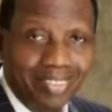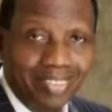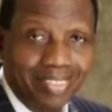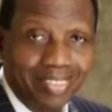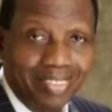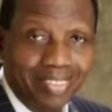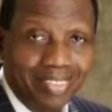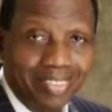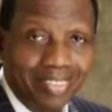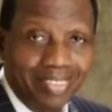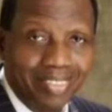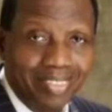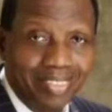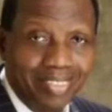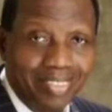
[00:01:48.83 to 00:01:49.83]

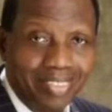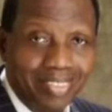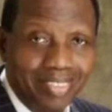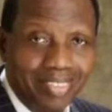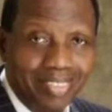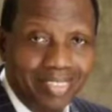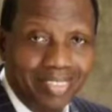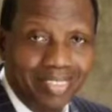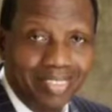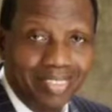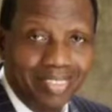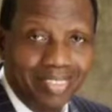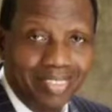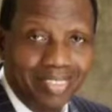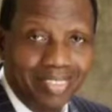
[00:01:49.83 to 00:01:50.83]

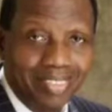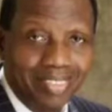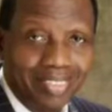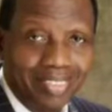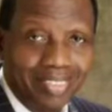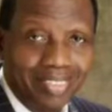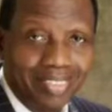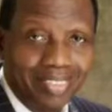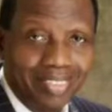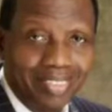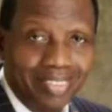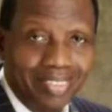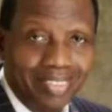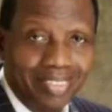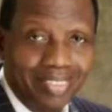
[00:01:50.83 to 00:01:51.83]

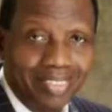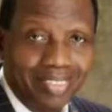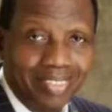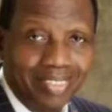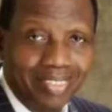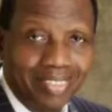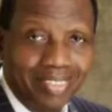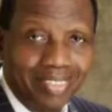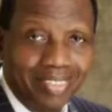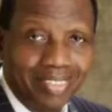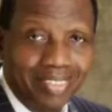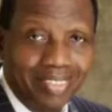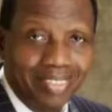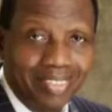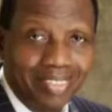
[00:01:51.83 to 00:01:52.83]

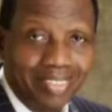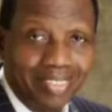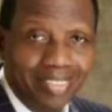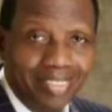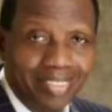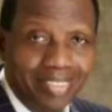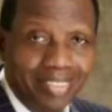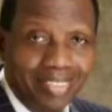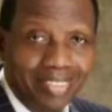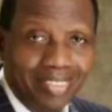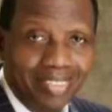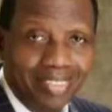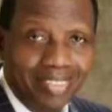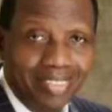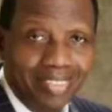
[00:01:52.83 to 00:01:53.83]

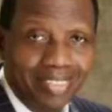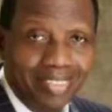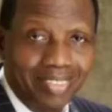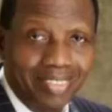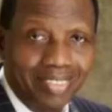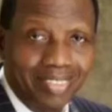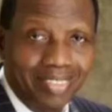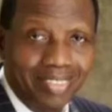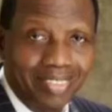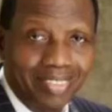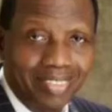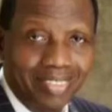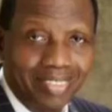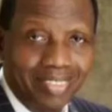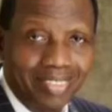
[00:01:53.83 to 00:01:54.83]

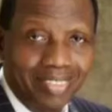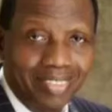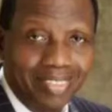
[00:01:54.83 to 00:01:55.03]
This person isn't speaking.